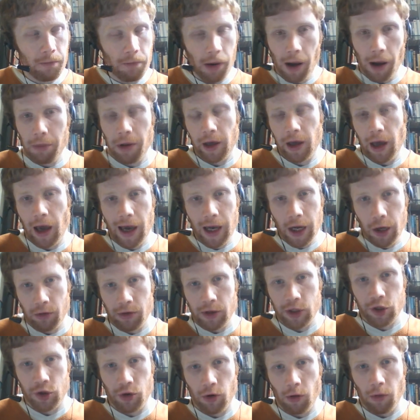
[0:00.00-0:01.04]
public
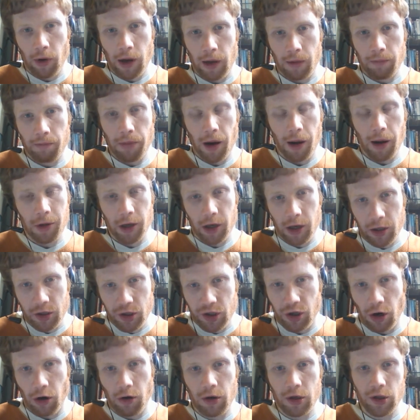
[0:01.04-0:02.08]
anger is growing, public
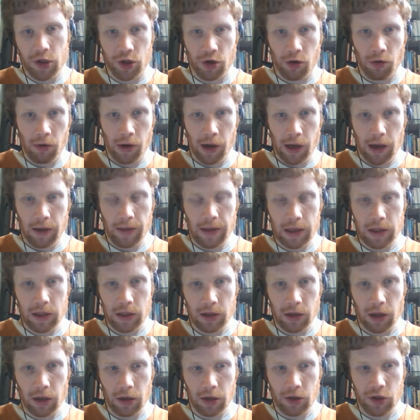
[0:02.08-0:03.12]
concern is growing, and this
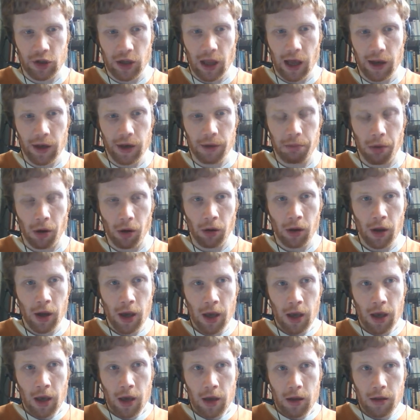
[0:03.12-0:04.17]
is understandable.
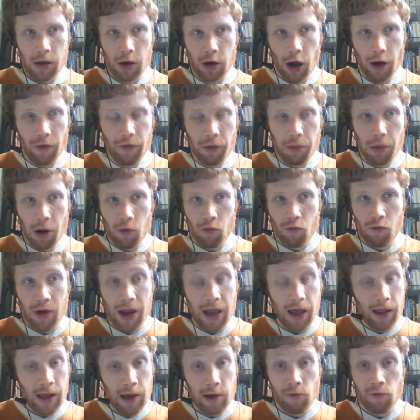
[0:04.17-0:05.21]
The government
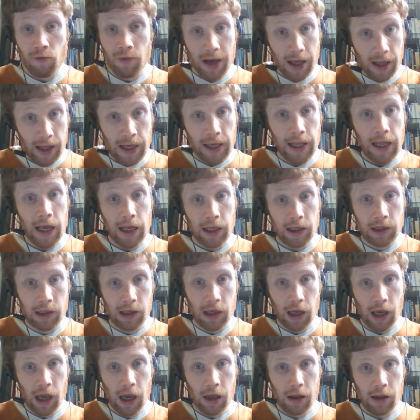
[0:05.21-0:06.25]
really, really needs
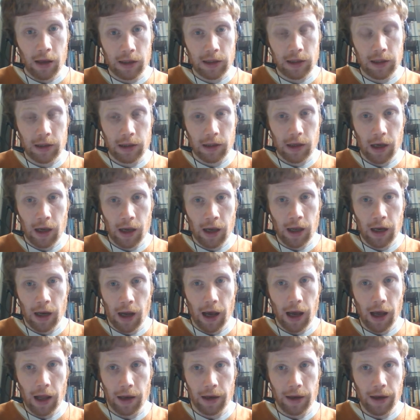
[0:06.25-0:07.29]
to get this in
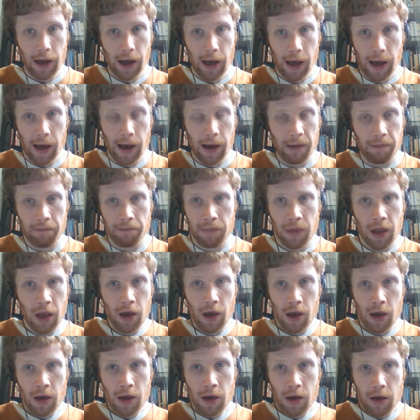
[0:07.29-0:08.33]
hand. Um,
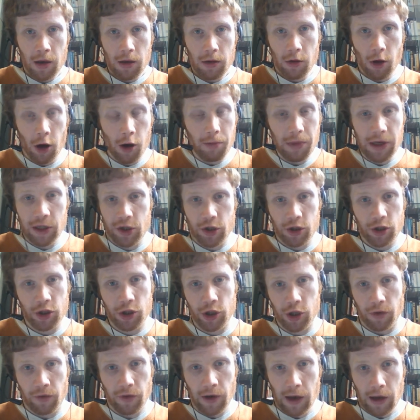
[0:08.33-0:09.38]
now, Mr.
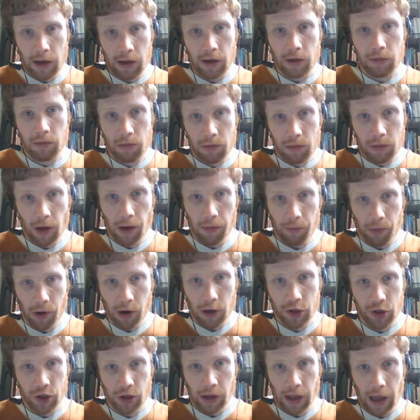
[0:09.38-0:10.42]
Javid can
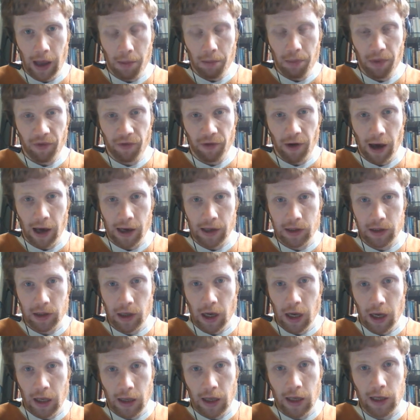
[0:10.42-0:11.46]
personally empathise.
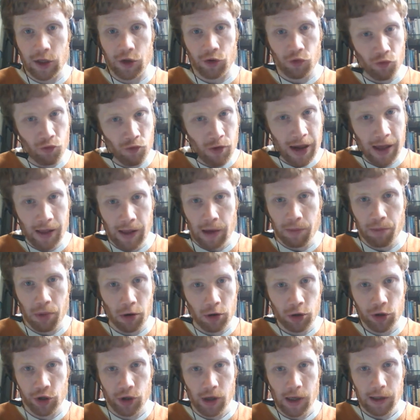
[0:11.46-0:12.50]
He needs to really
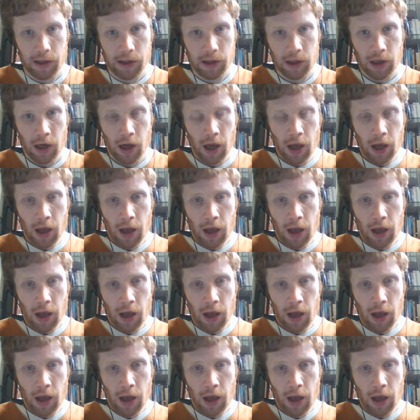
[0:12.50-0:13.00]
push this.